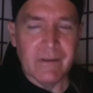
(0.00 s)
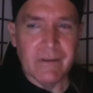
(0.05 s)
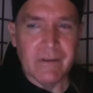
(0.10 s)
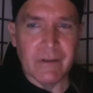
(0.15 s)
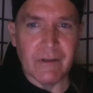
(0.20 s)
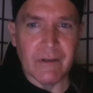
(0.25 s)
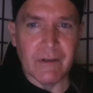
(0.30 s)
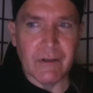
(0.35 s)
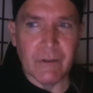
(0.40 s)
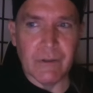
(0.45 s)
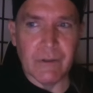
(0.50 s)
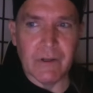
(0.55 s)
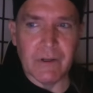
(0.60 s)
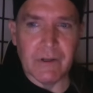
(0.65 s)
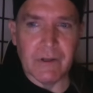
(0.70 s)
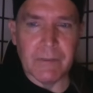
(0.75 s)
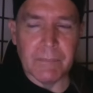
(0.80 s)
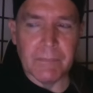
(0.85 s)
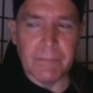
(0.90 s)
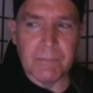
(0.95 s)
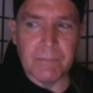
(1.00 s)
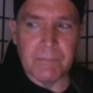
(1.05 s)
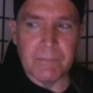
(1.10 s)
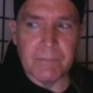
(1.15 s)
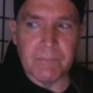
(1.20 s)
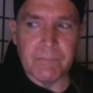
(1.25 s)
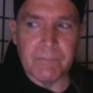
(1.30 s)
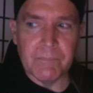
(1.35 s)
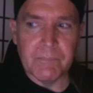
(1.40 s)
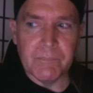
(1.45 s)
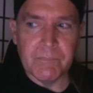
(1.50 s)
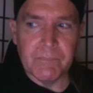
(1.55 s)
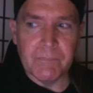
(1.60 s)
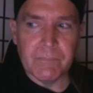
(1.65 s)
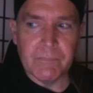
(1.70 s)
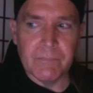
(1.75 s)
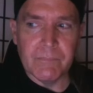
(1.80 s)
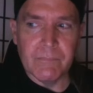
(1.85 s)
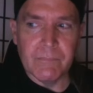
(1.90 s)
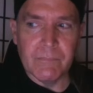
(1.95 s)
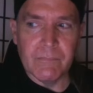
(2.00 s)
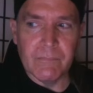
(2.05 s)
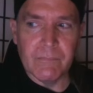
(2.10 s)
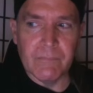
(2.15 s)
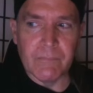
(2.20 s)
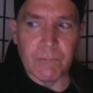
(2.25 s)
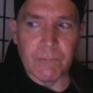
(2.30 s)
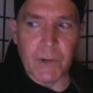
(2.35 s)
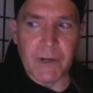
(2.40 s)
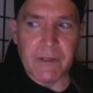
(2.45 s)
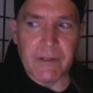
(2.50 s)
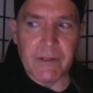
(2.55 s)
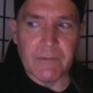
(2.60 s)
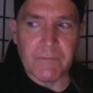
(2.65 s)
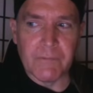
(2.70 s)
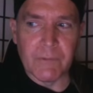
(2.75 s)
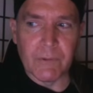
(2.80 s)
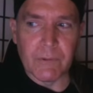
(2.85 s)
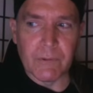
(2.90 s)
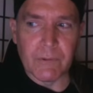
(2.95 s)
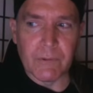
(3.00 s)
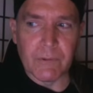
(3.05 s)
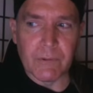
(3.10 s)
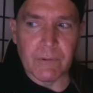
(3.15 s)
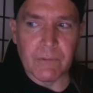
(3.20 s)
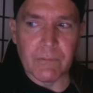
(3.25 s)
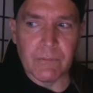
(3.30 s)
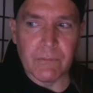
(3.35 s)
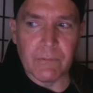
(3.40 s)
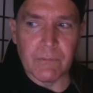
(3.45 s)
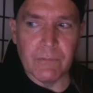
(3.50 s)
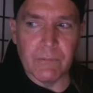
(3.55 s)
You know, um, ready for